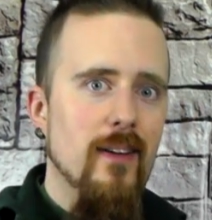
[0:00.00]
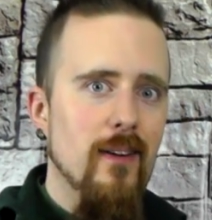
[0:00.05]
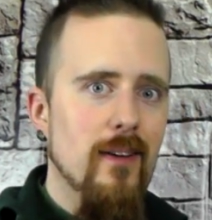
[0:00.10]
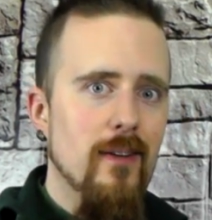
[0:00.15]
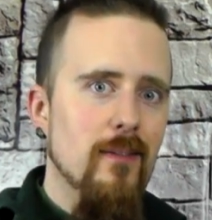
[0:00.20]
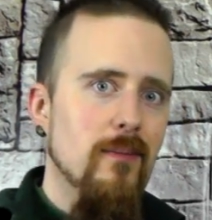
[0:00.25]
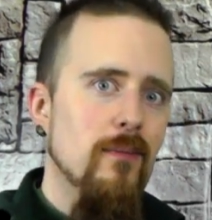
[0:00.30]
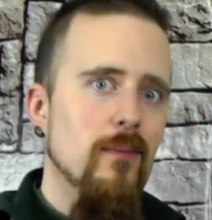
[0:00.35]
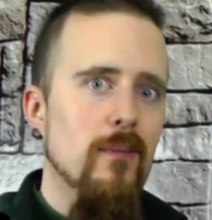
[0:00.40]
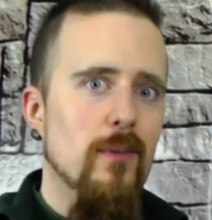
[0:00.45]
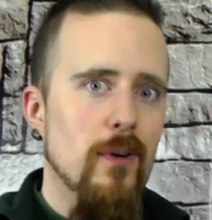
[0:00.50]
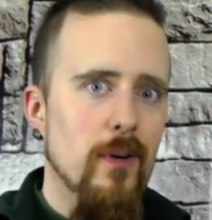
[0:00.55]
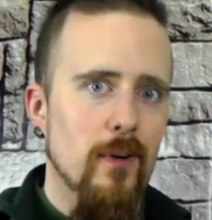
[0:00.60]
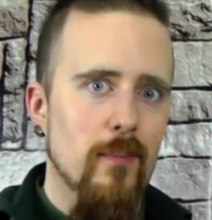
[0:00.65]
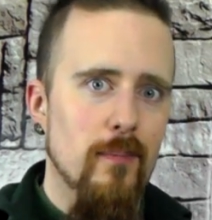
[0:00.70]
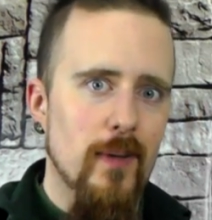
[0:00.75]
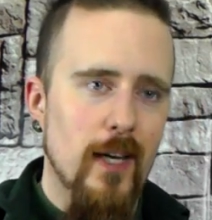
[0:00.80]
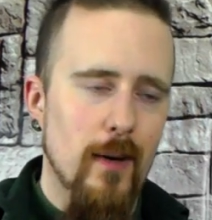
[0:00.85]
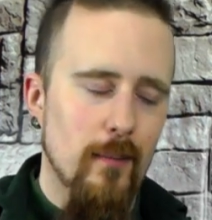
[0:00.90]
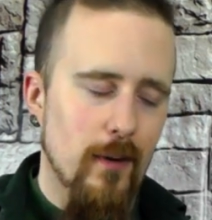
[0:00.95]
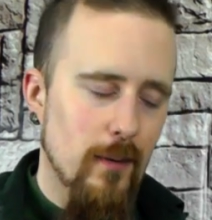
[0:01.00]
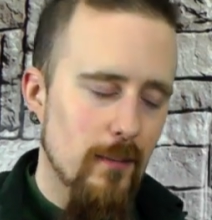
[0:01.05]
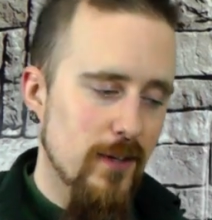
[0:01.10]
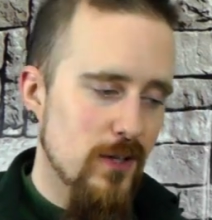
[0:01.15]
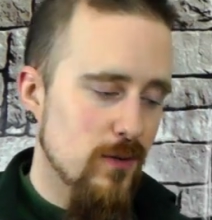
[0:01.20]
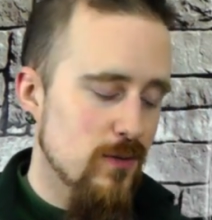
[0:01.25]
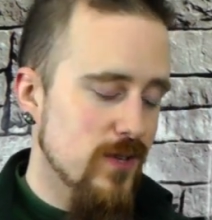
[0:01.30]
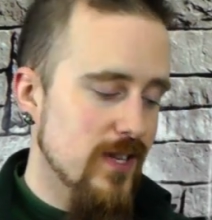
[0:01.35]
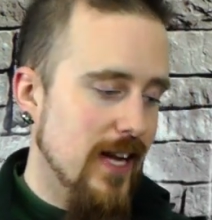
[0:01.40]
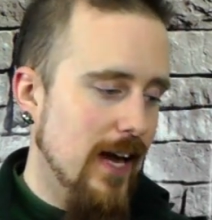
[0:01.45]
They were becoming a
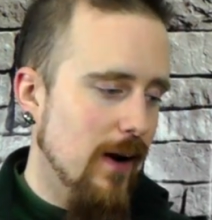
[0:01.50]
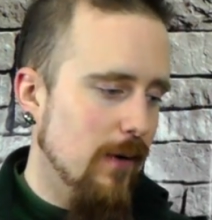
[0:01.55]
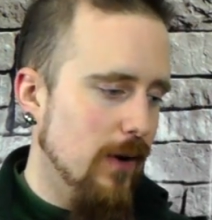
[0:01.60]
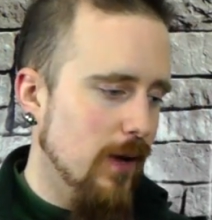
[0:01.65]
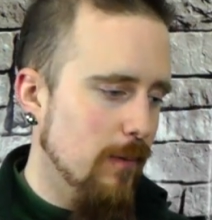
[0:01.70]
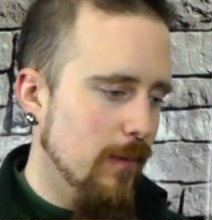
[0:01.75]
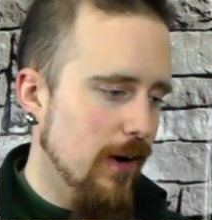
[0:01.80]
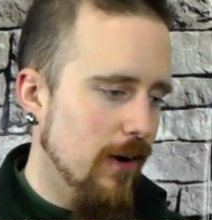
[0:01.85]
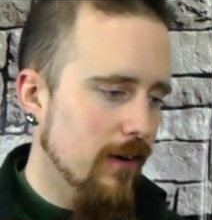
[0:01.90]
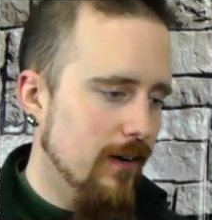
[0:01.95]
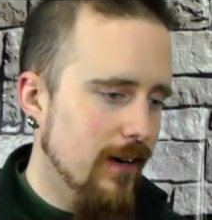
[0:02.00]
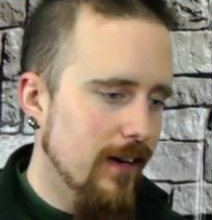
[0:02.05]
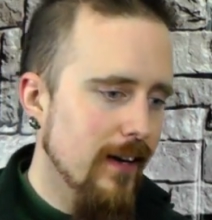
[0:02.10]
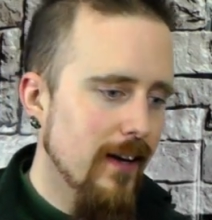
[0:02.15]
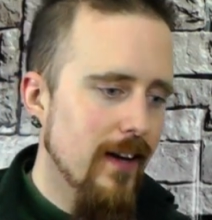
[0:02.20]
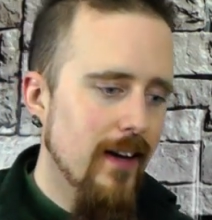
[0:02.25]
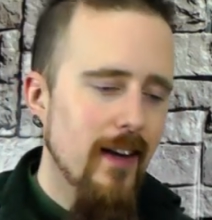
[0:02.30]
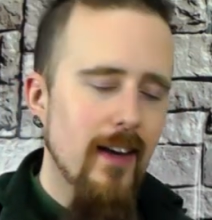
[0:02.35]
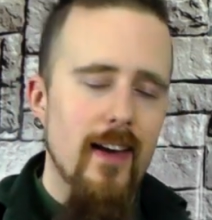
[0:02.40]
bit too scary, apparently,